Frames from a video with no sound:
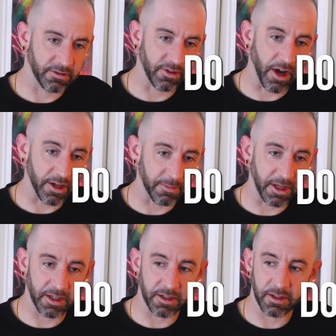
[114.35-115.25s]

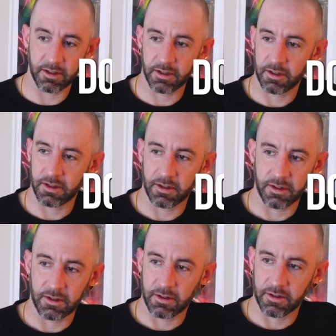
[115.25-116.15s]
documented.
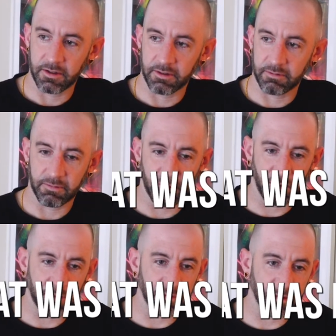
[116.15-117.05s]

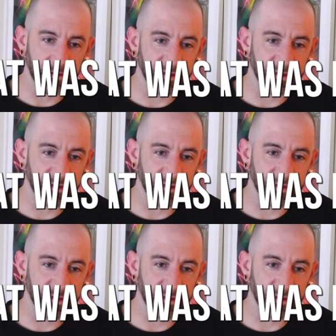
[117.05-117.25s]
What was